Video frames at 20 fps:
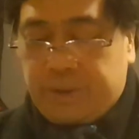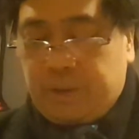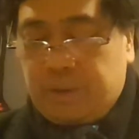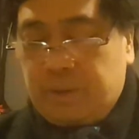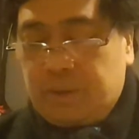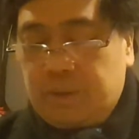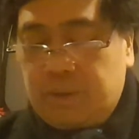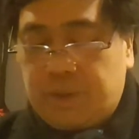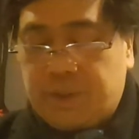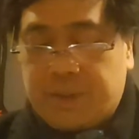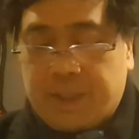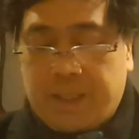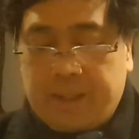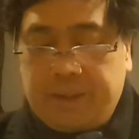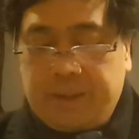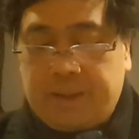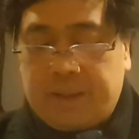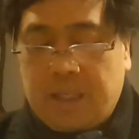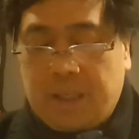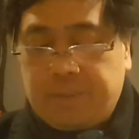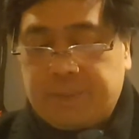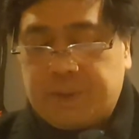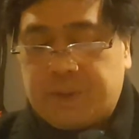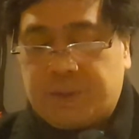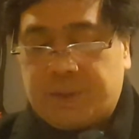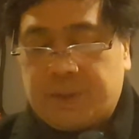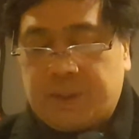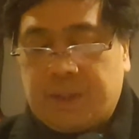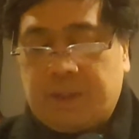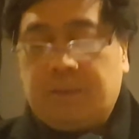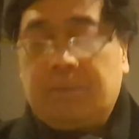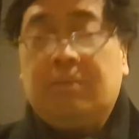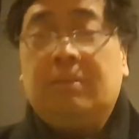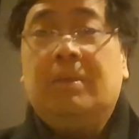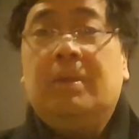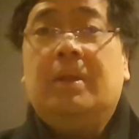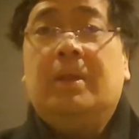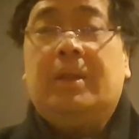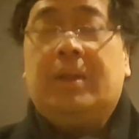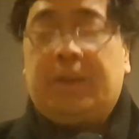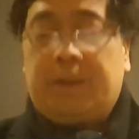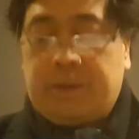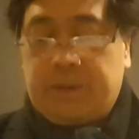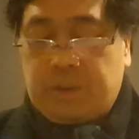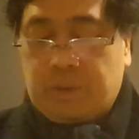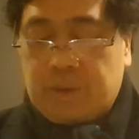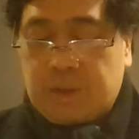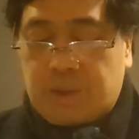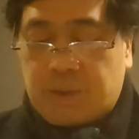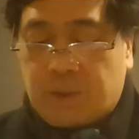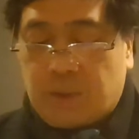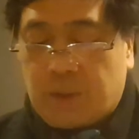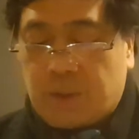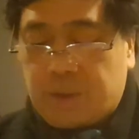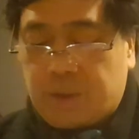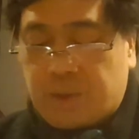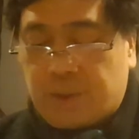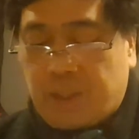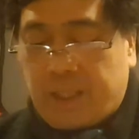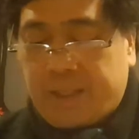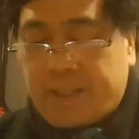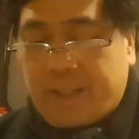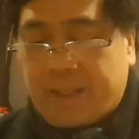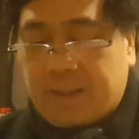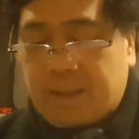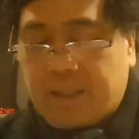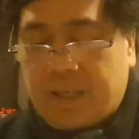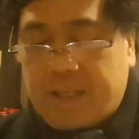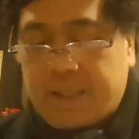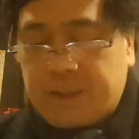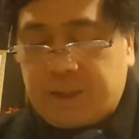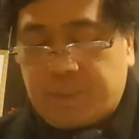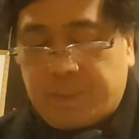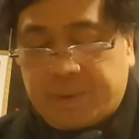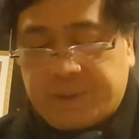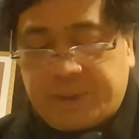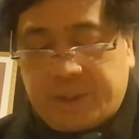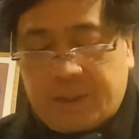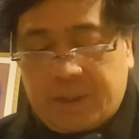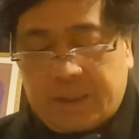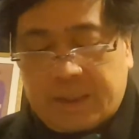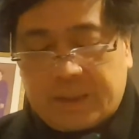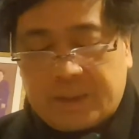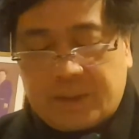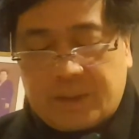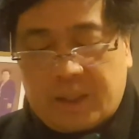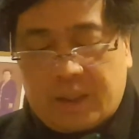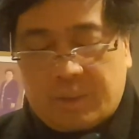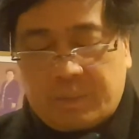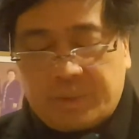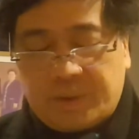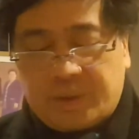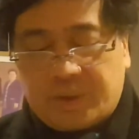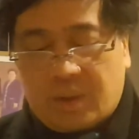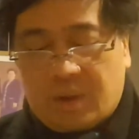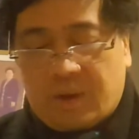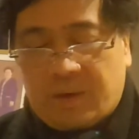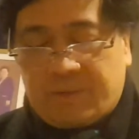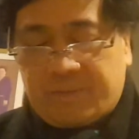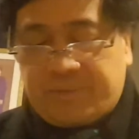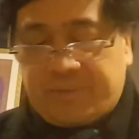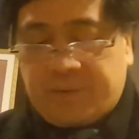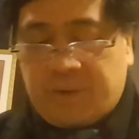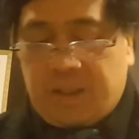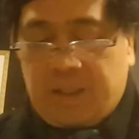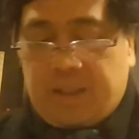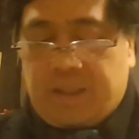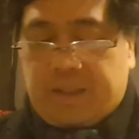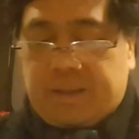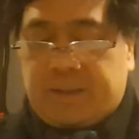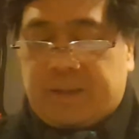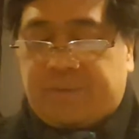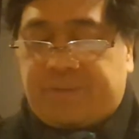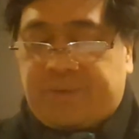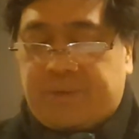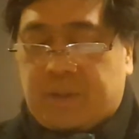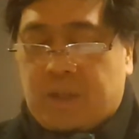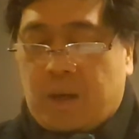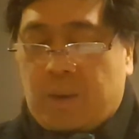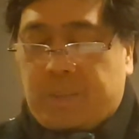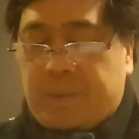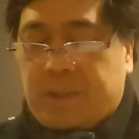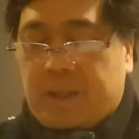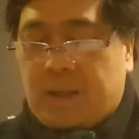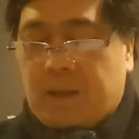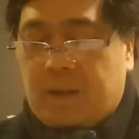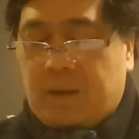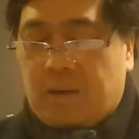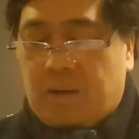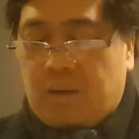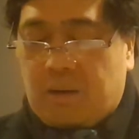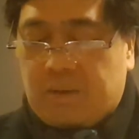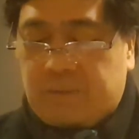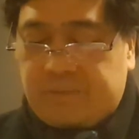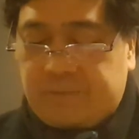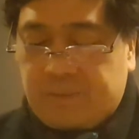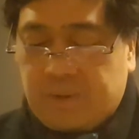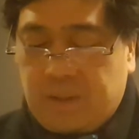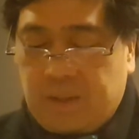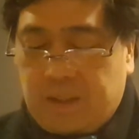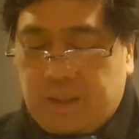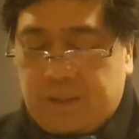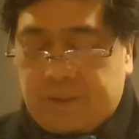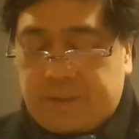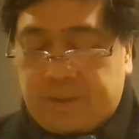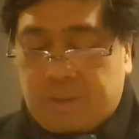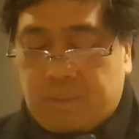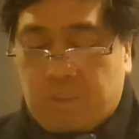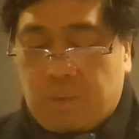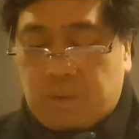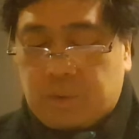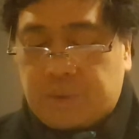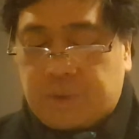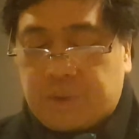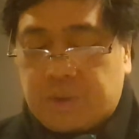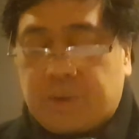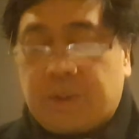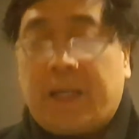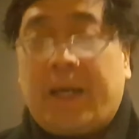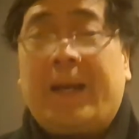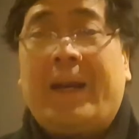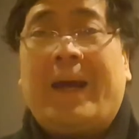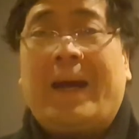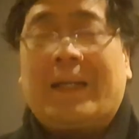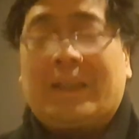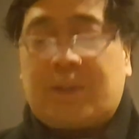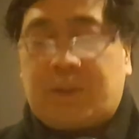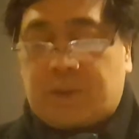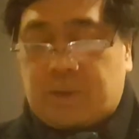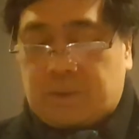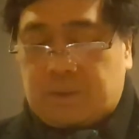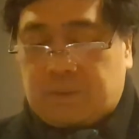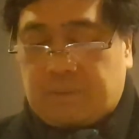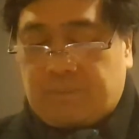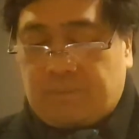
you study chemistry, you research and analyze materials and observe the phenomena of their motion and action.